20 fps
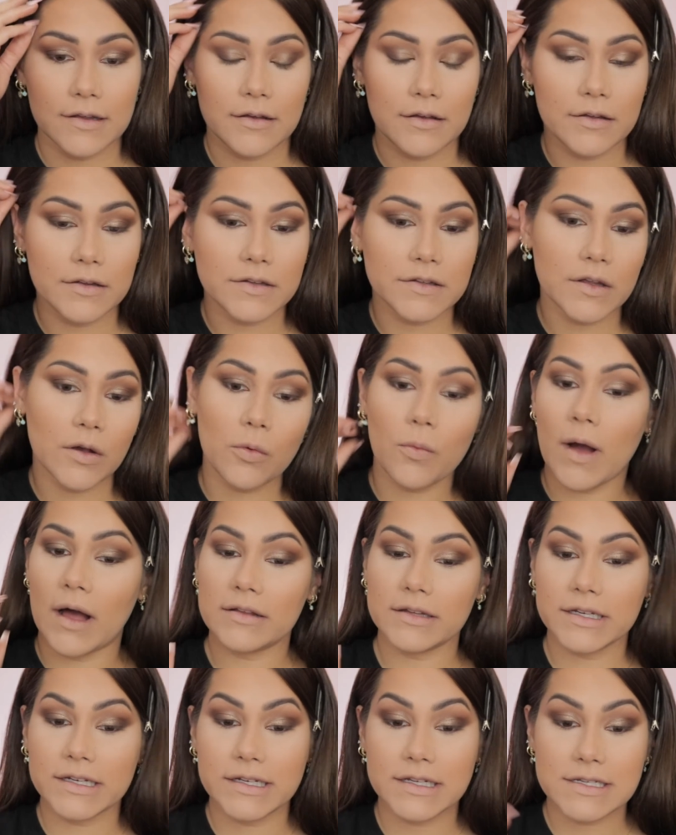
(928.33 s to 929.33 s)
So
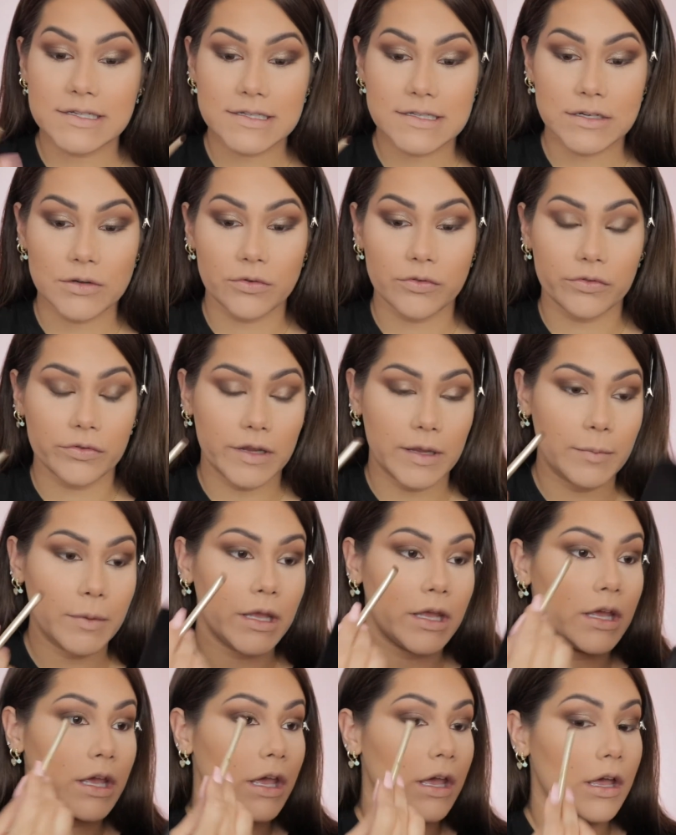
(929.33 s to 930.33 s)
while it is still
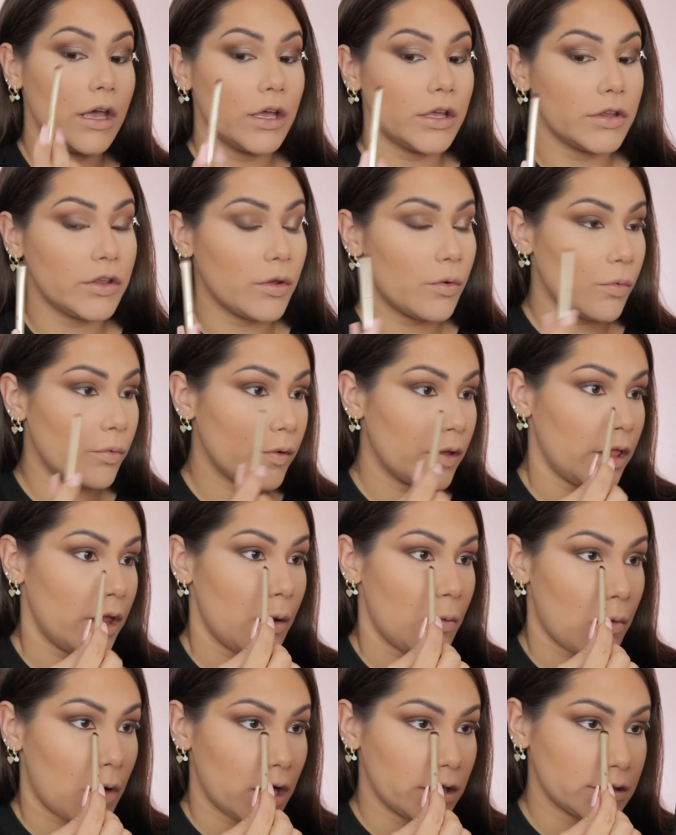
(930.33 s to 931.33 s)
creamy, you
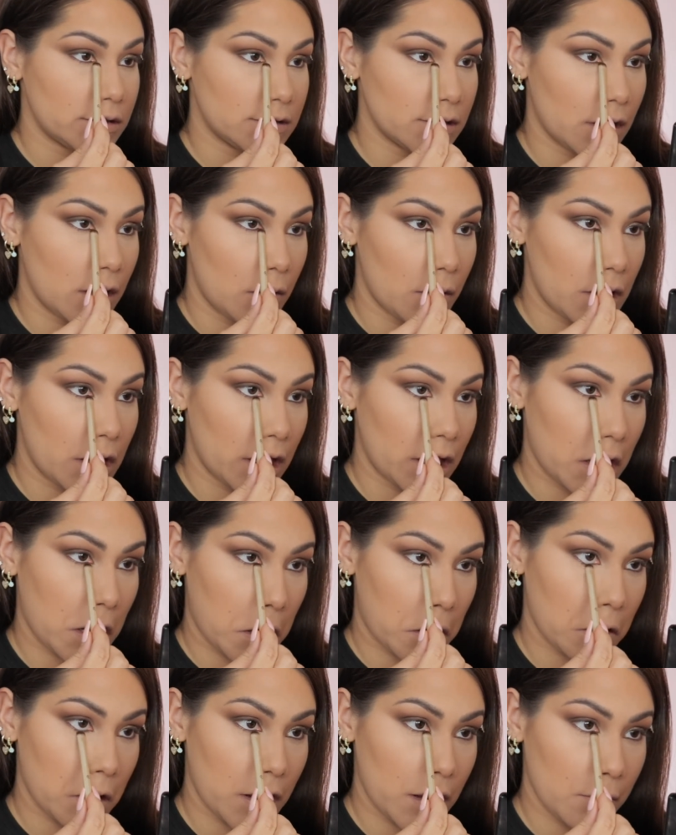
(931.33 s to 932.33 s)
really want to go in
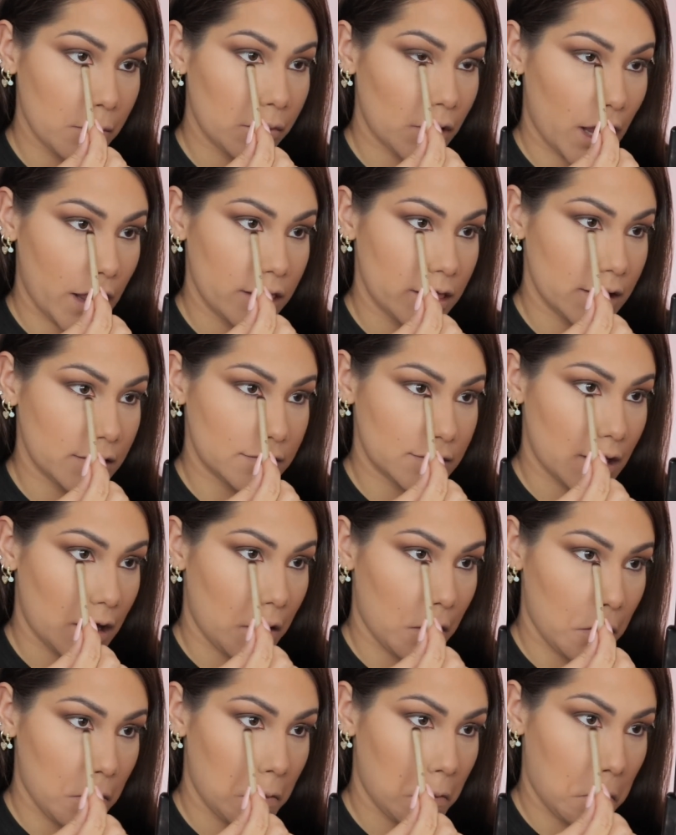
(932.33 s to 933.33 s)
here and blend this
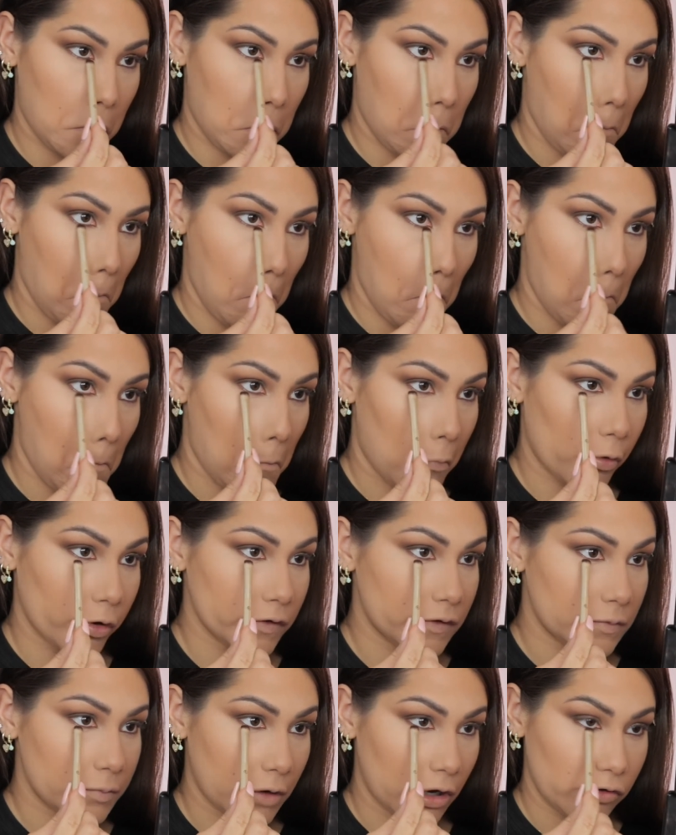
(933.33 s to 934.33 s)
out
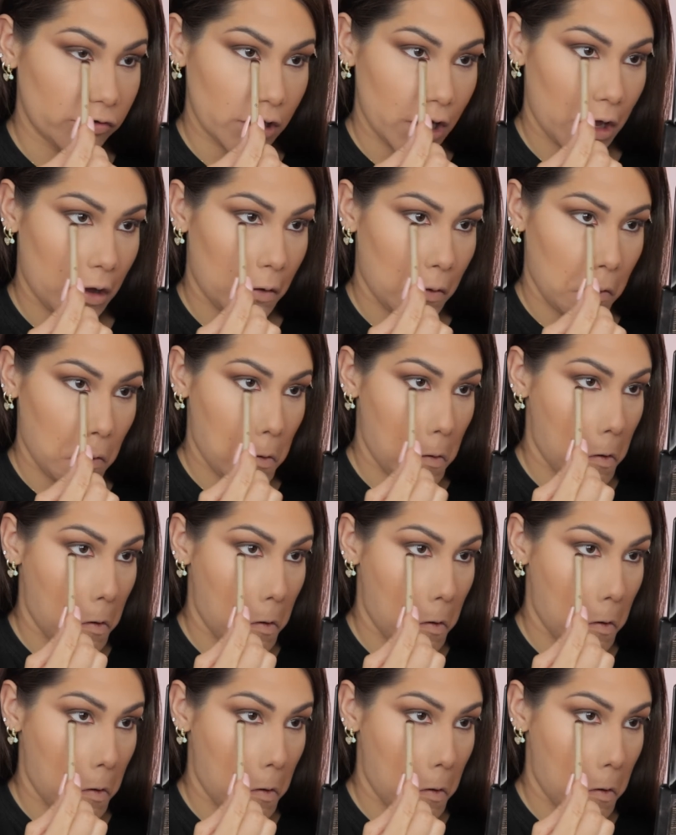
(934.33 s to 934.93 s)
or smudge it out.